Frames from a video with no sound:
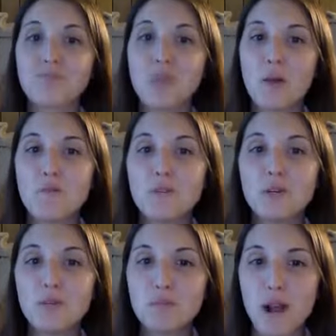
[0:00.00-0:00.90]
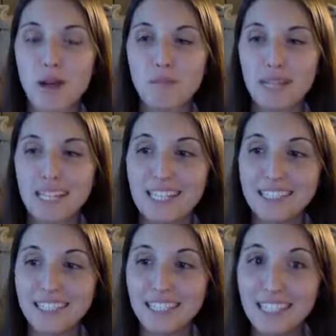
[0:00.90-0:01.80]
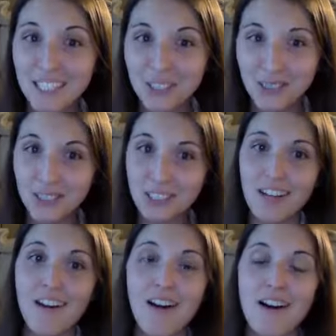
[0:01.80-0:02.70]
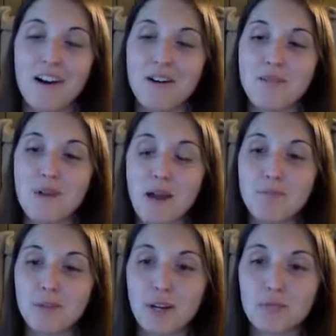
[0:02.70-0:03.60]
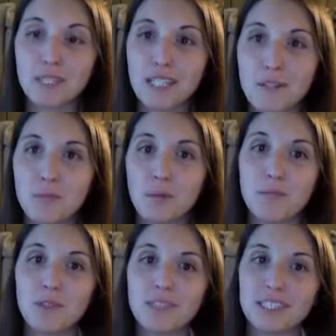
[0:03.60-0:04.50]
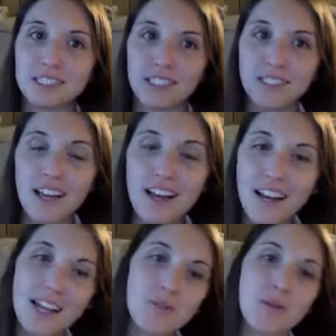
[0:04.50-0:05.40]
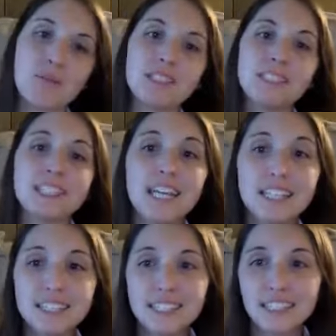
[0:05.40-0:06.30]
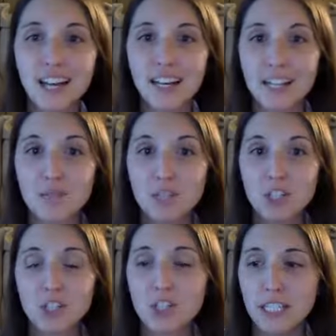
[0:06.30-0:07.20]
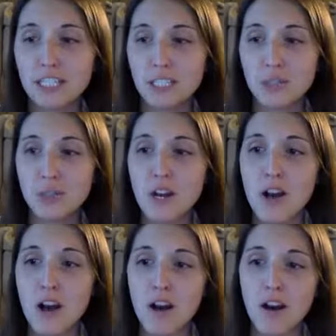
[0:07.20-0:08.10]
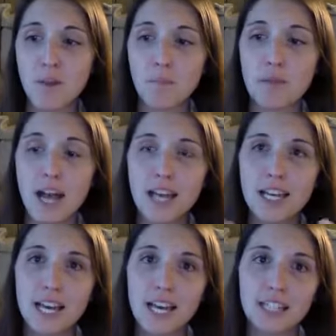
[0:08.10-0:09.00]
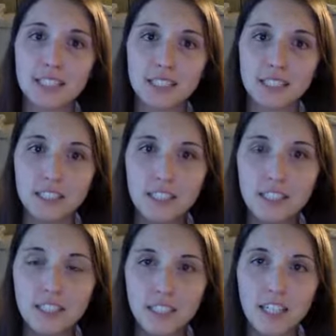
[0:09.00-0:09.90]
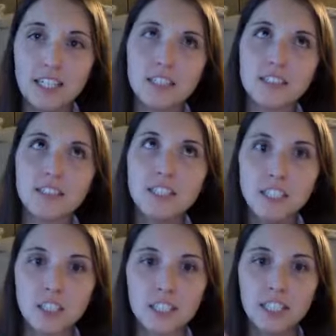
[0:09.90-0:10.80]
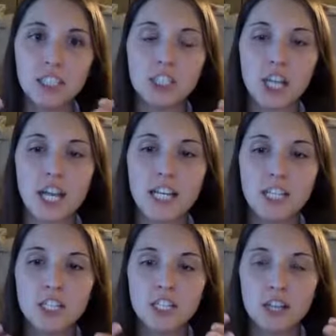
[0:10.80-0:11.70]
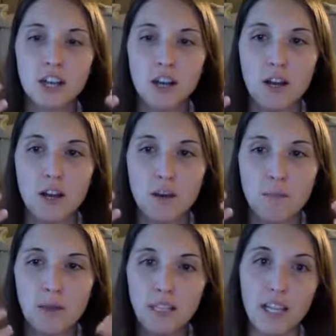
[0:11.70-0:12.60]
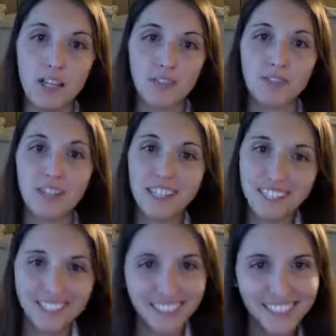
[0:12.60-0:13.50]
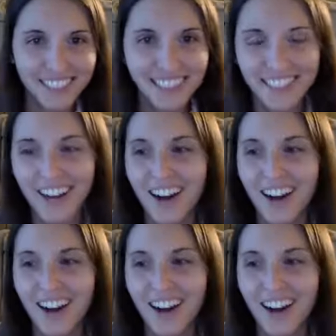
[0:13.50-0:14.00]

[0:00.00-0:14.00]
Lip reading: Meal prep is huge. I probably promote this a lot. I probably say this a lot. I'm sure I do. But it has literally changed my life.